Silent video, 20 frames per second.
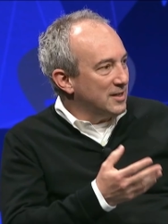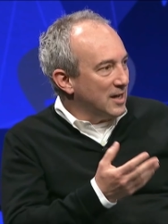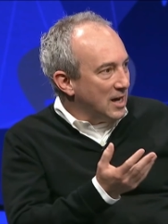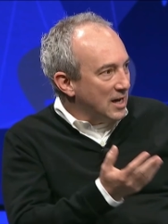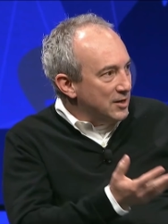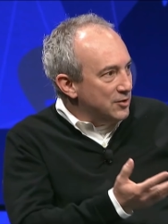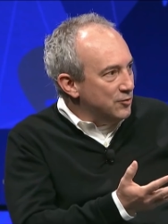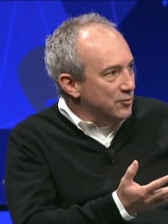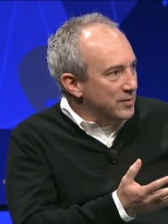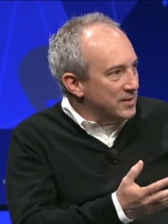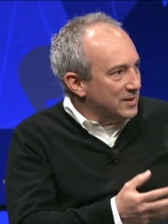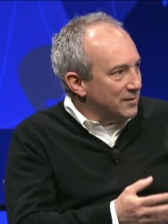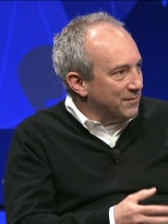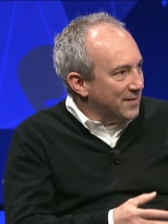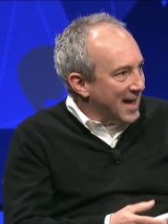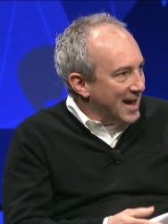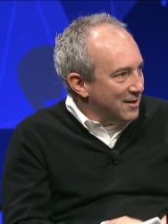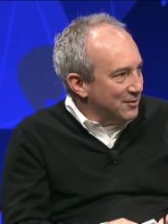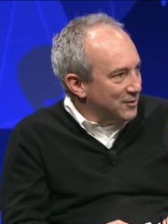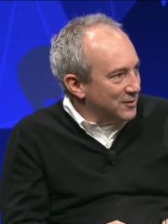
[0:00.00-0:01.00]
hundreds of
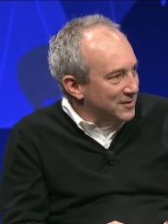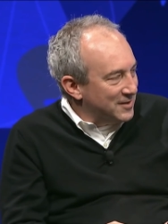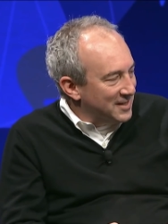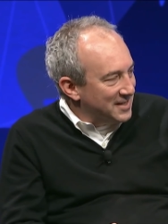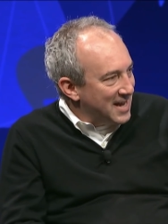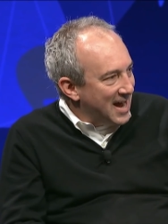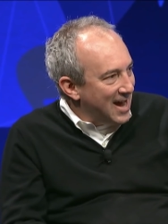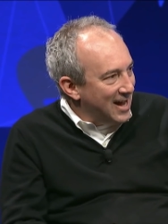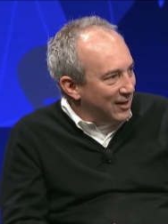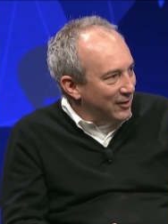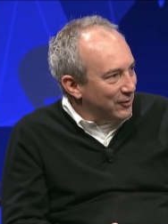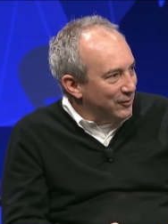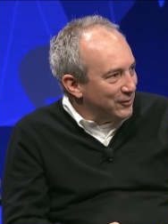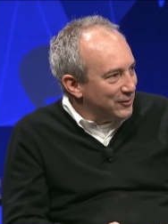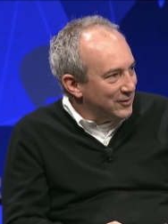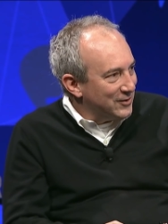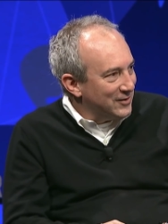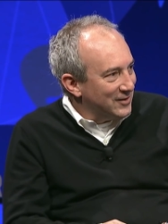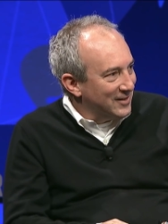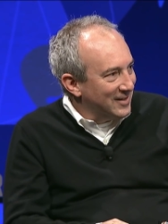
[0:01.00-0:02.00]
thousands of
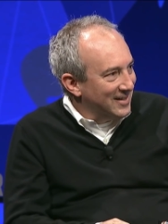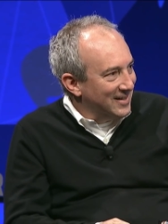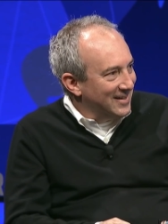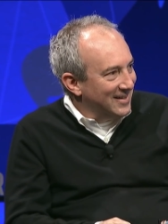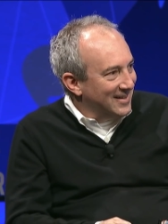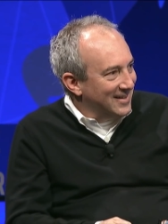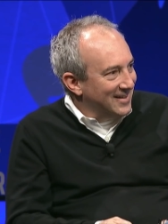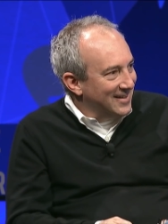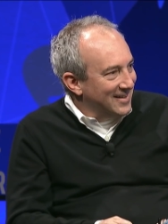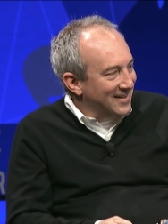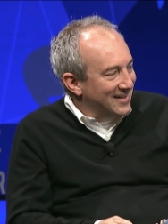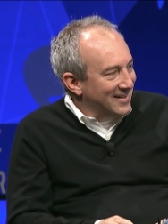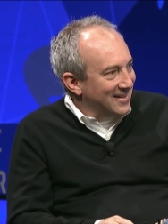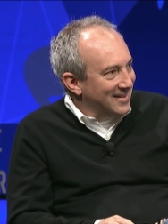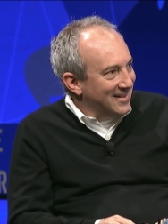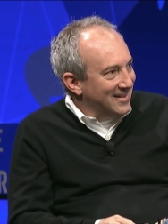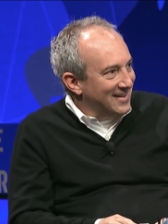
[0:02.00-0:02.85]
dollars. Exactly.